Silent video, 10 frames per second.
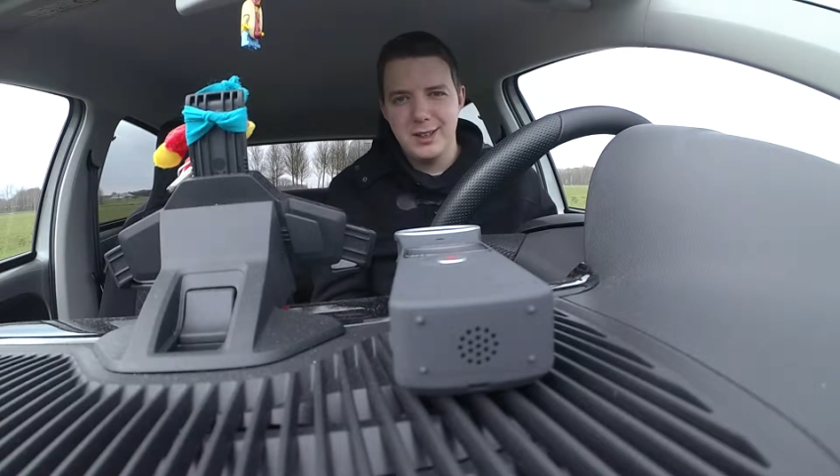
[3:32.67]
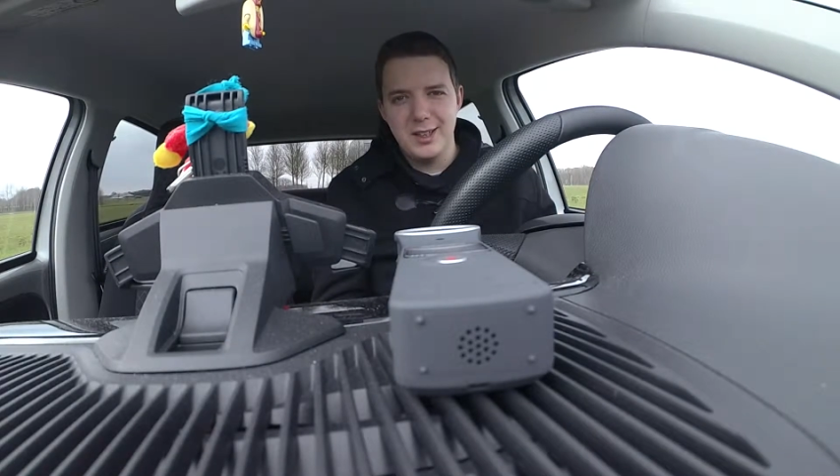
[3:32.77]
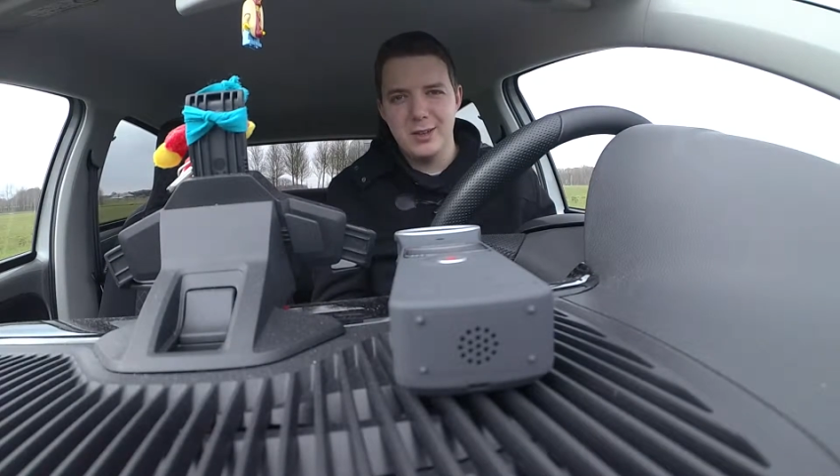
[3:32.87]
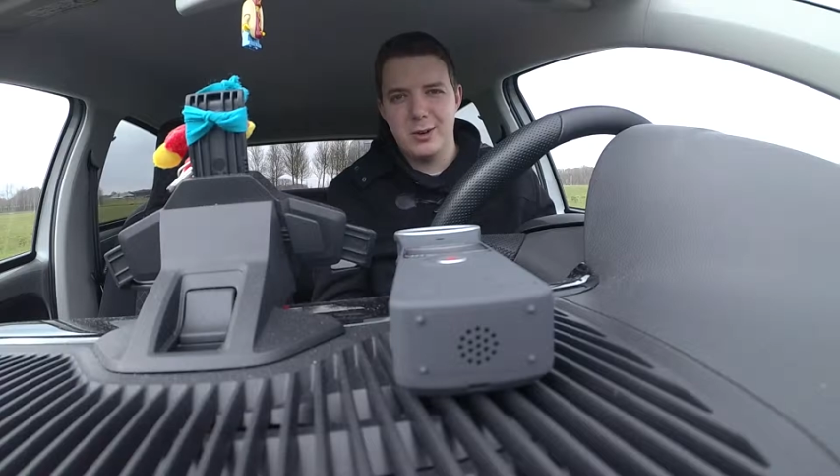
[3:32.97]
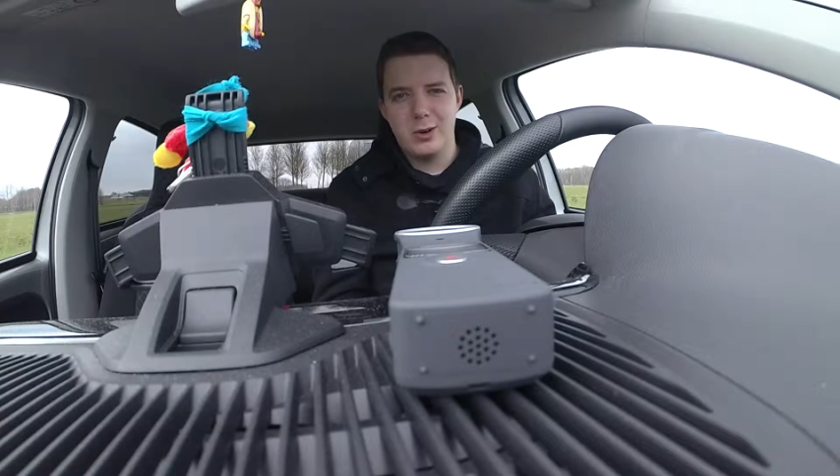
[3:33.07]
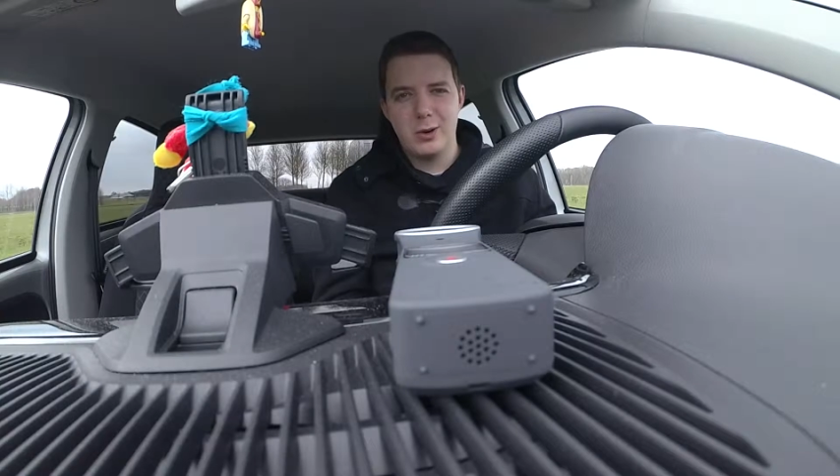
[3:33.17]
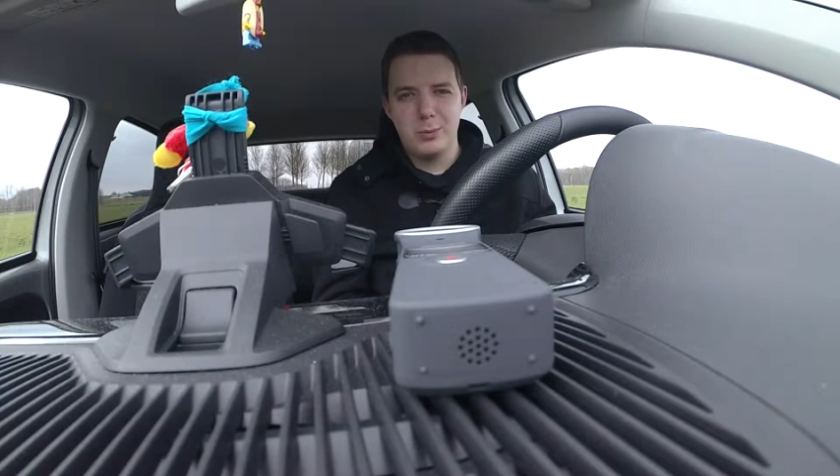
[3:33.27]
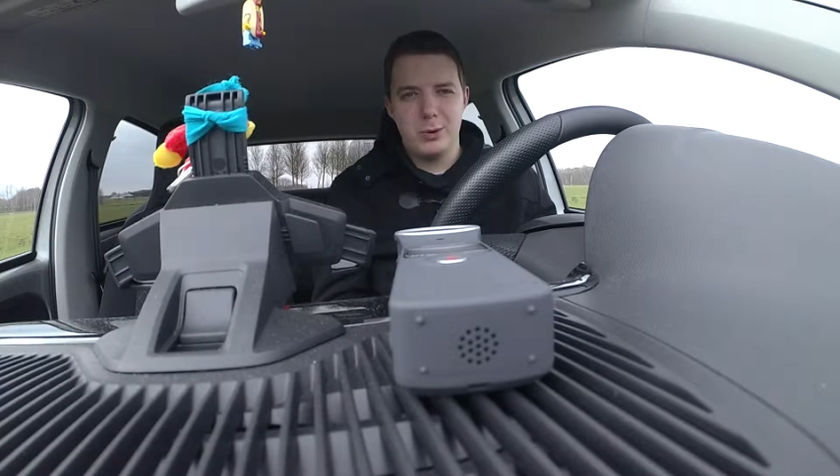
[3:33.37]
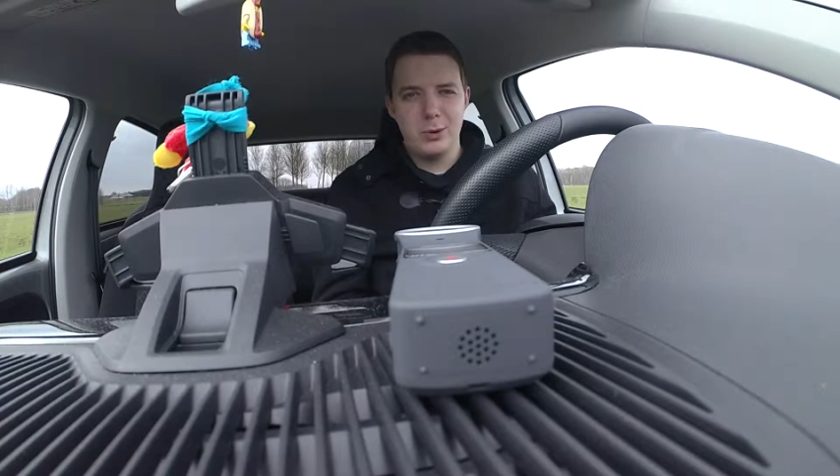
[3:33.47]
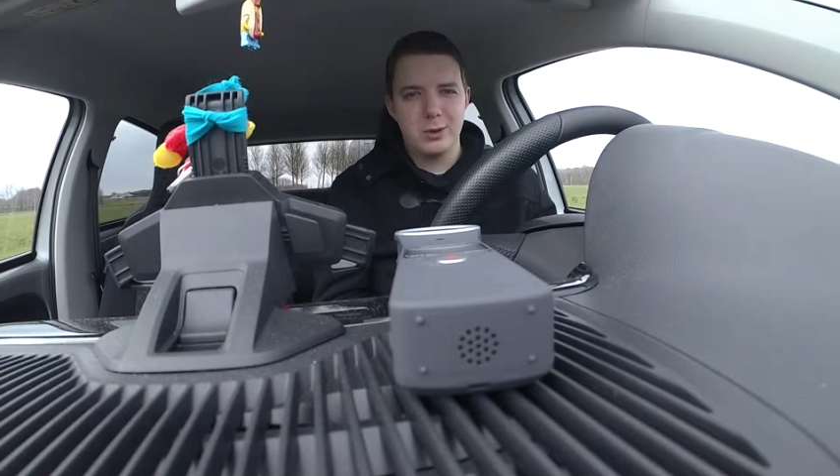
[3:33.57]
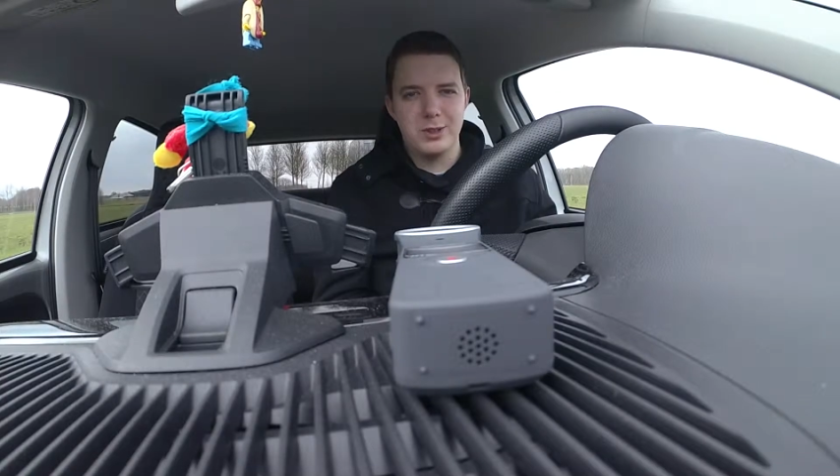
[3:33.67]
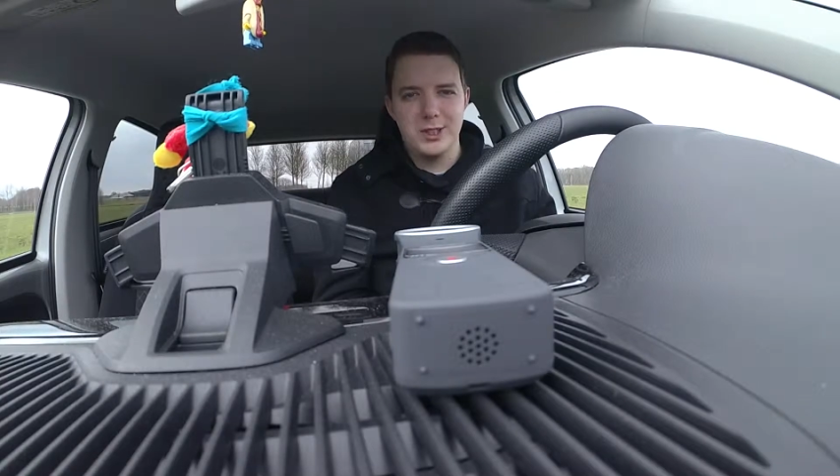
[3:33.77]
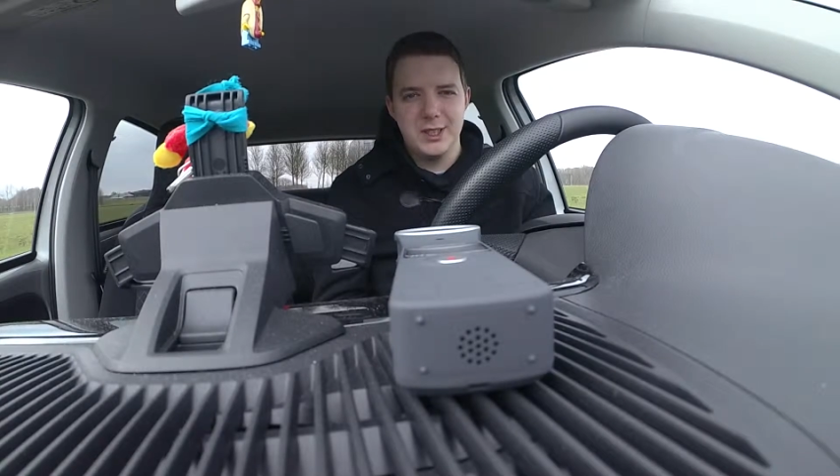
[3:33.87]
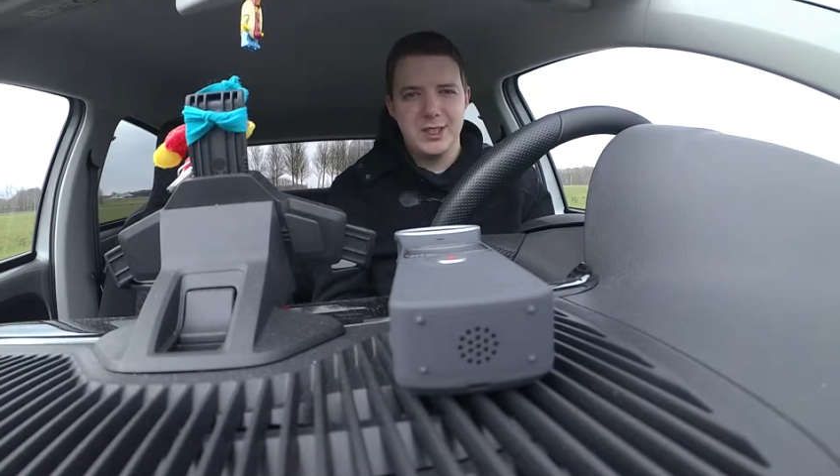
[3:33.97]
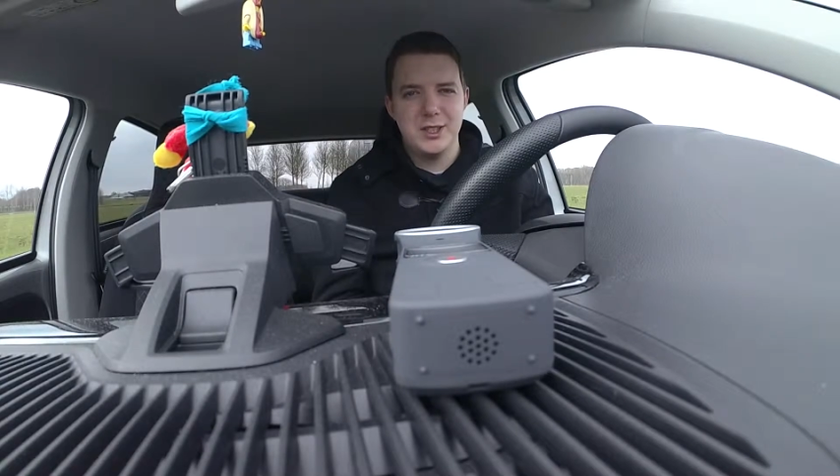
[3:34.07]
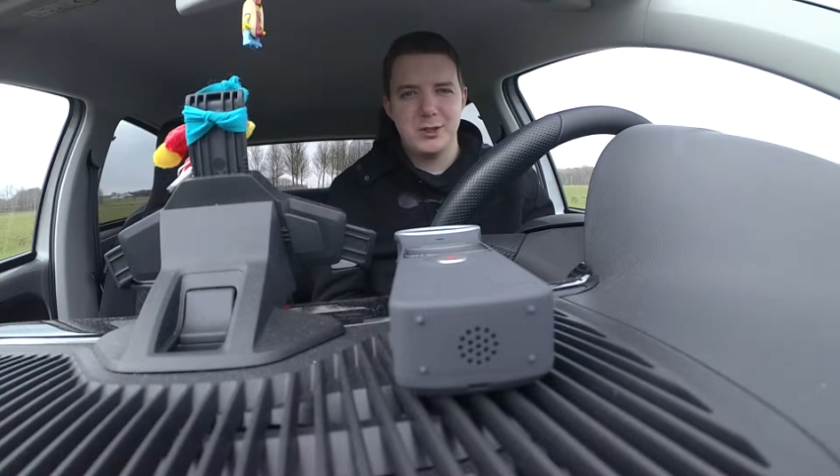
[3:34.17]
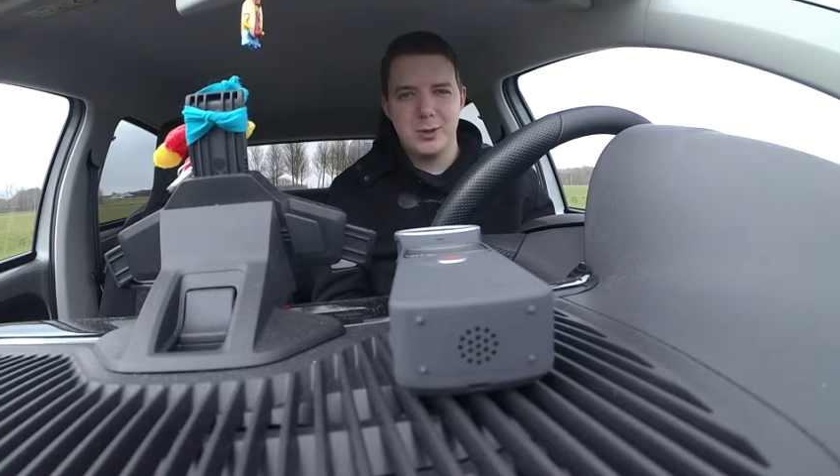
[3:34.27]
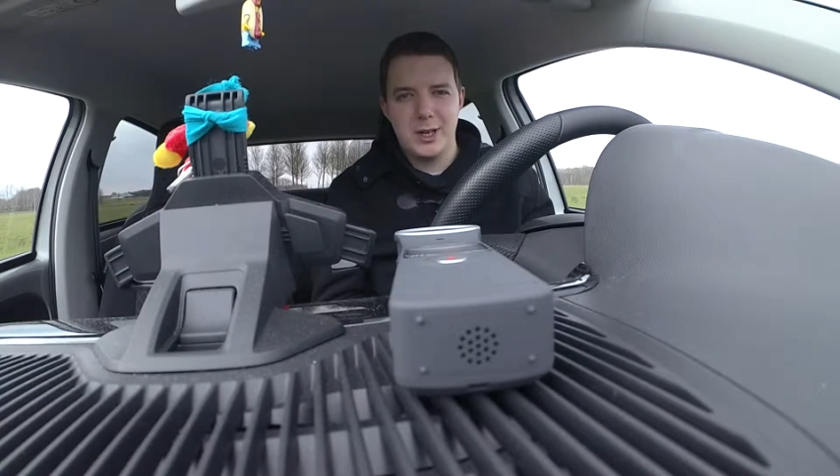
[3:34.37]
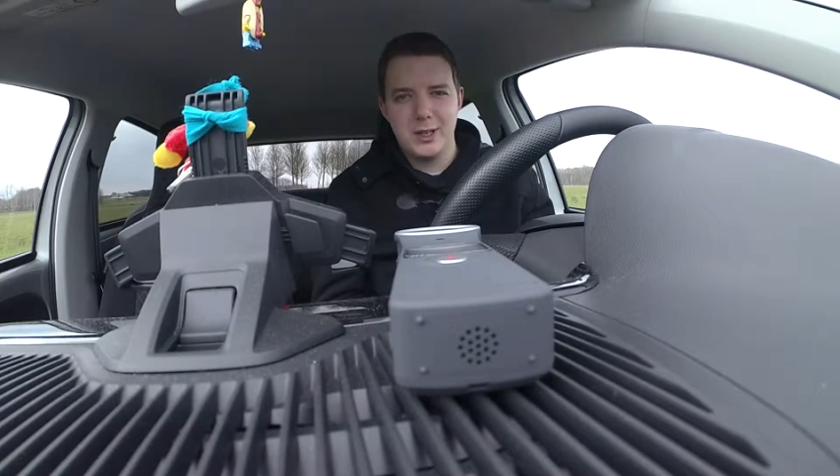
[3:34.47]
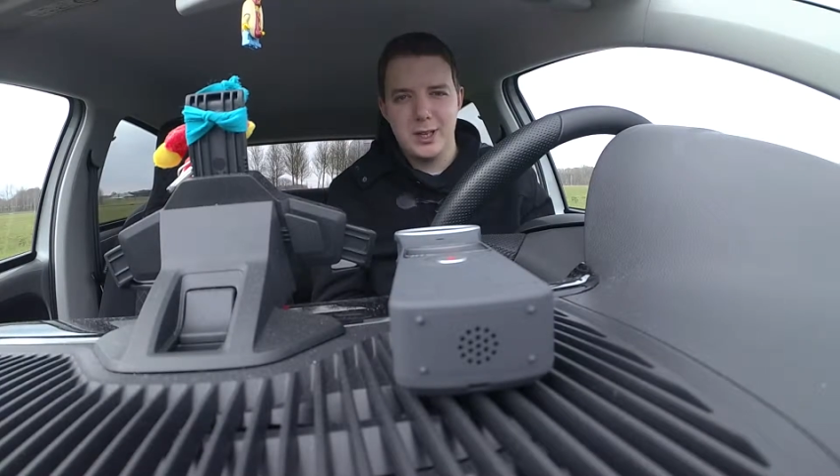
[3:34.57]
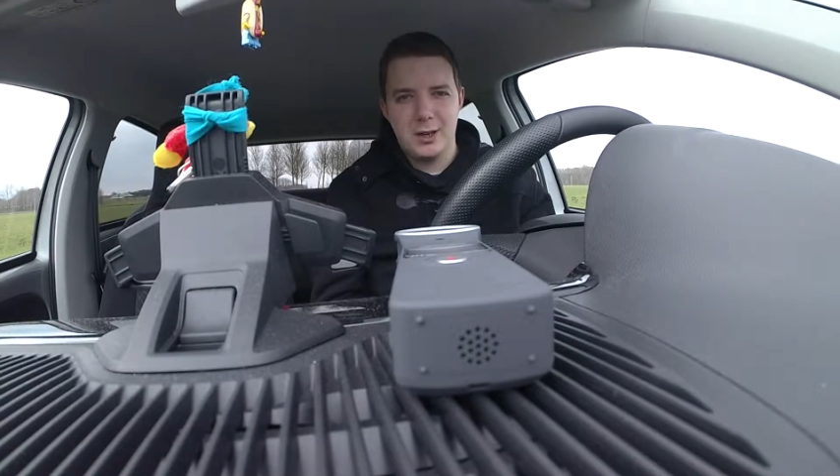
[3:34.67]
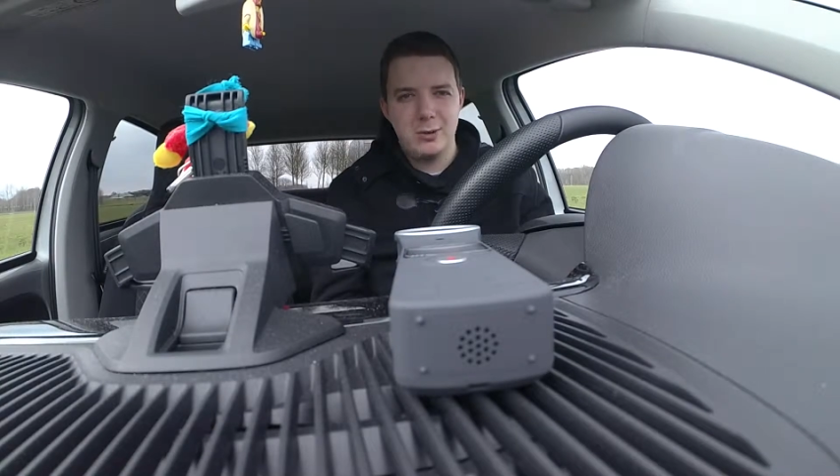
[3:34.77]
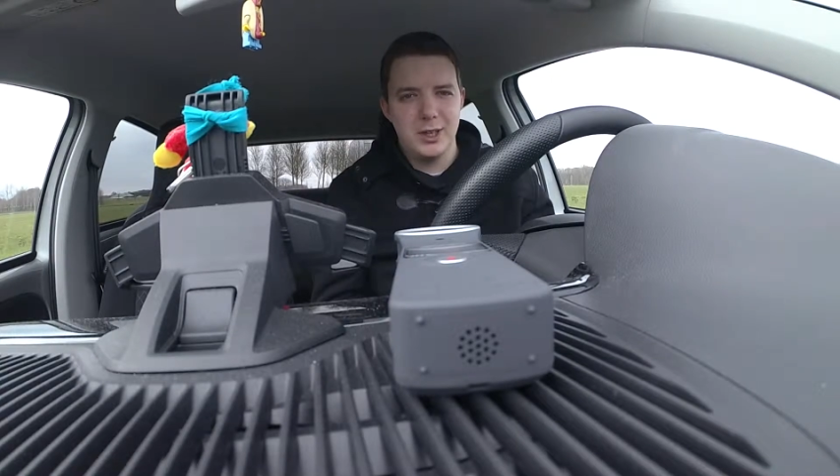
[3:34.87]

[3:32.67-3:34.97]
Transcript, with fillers: in horrible conditions right now